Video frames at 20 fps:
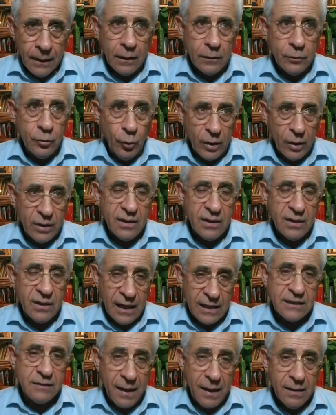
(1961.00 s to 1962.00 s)
during the
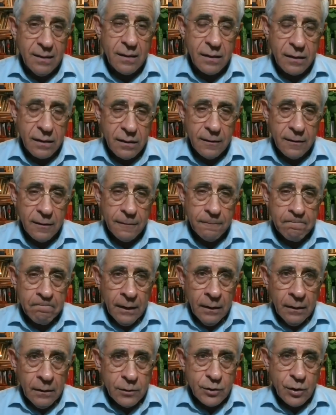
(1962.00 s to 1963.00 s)
last month.
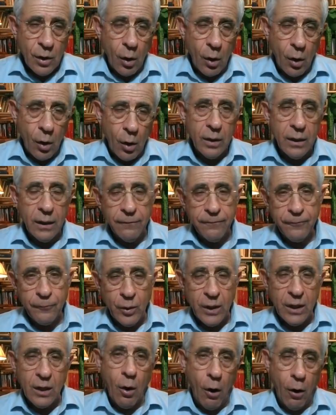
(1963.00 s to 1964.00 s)
So if
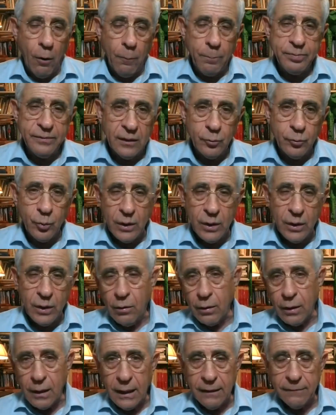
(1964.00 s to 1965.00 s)
we hope that we're
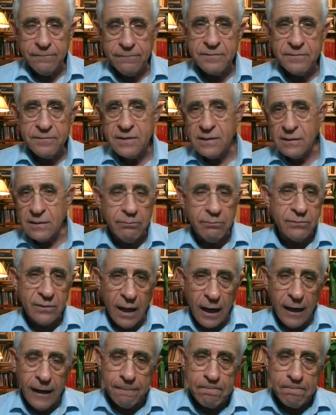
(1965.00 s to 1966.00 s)
going to have some
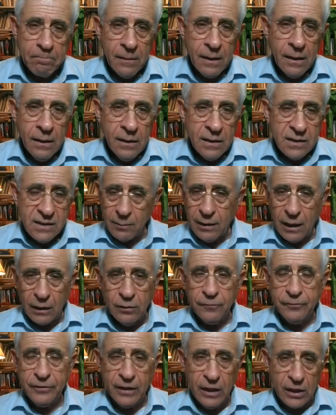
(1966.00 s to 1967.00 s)
kind
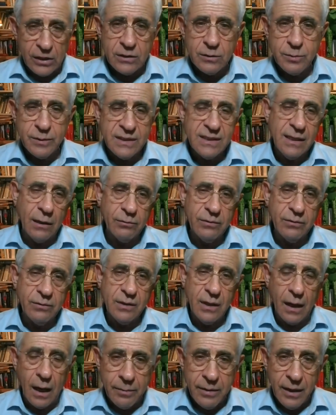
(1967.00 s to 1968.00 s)
of relations with Saudi
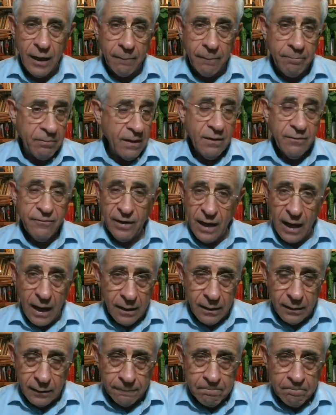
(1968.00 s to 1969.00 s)
Arabia, forget
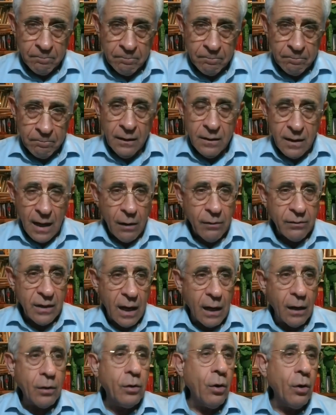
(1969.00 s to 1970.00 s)
it. Now they
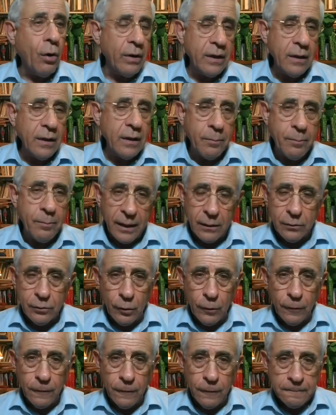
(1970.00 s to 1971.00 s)
are calling back
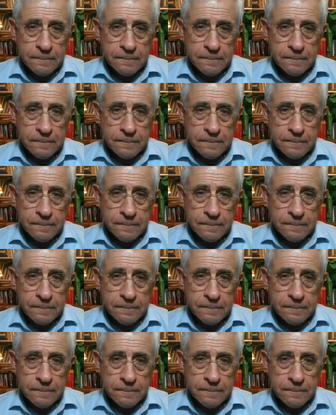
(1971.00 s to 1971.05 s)
to